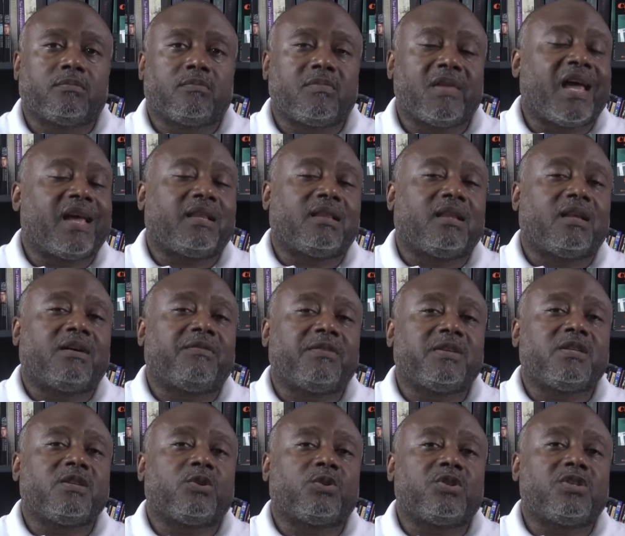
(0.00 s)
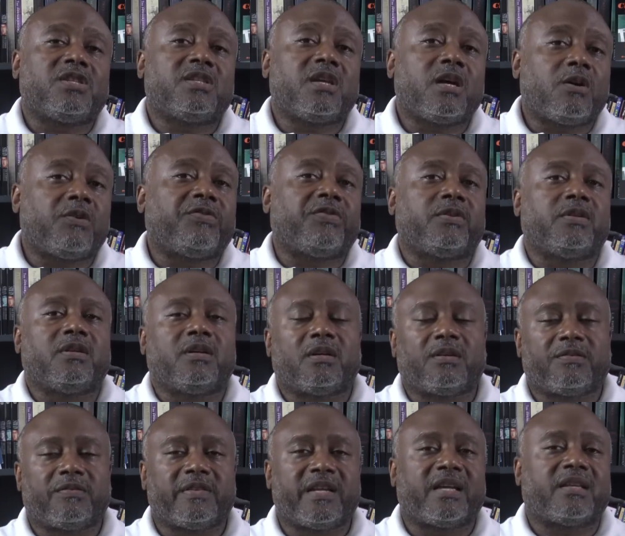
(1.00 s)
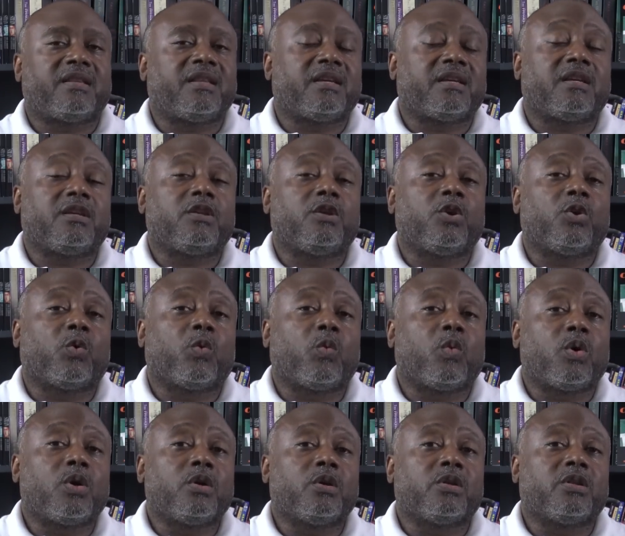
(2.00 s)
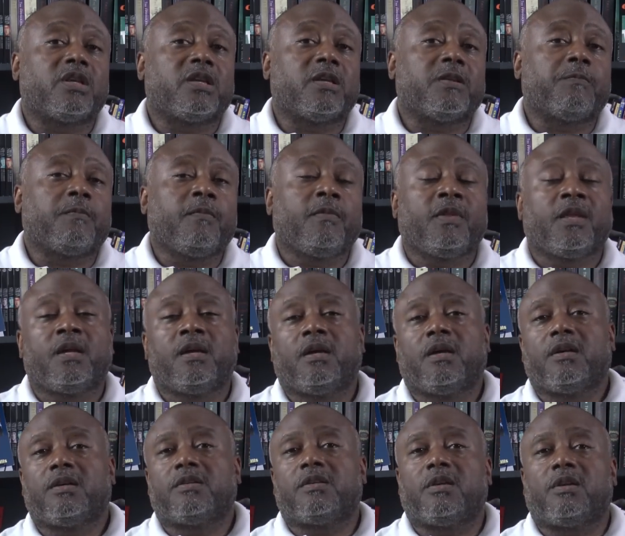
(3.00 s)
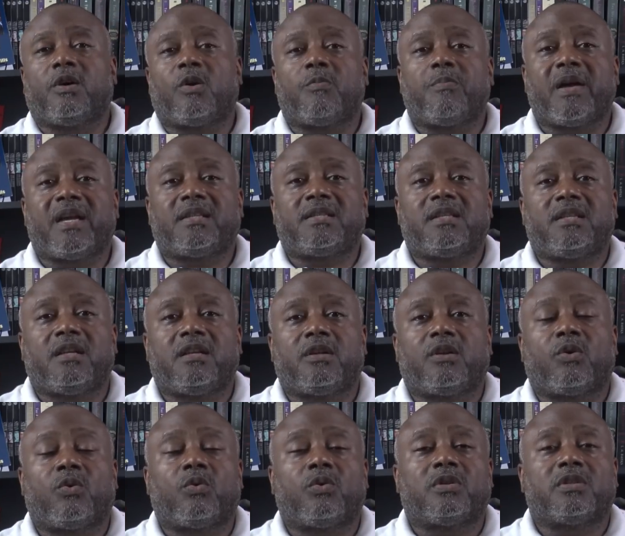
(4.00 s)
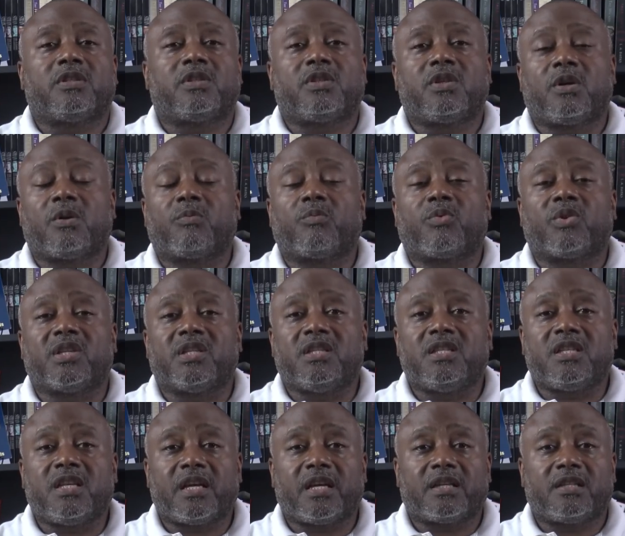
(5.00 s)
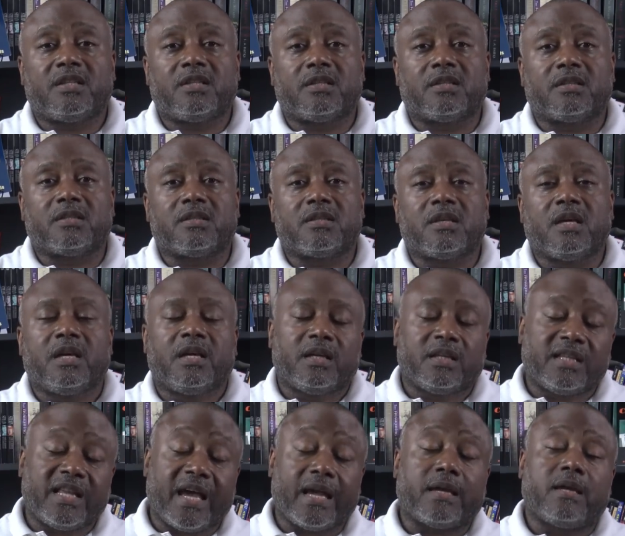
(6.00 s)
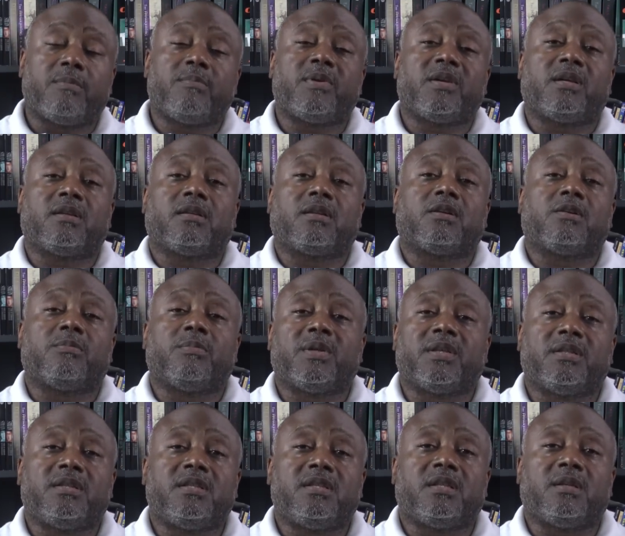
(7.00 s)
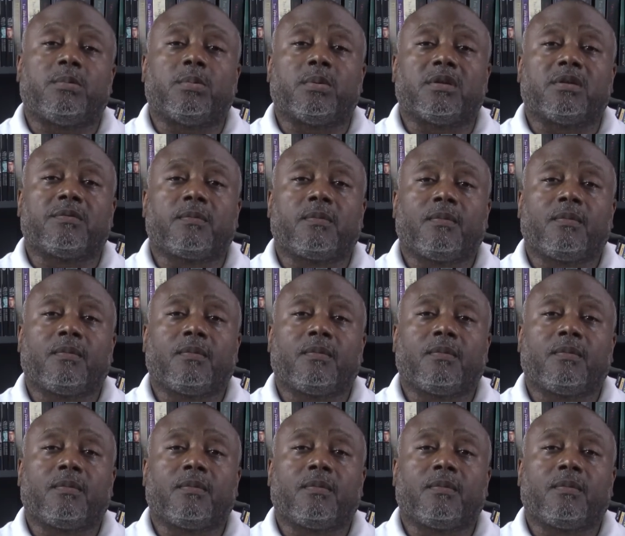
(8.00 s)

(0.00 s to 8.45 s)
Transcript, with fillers: not loving yourself enough, not thinking you're worthy, you know, basing it on some rejections. That can be a little bit deeper.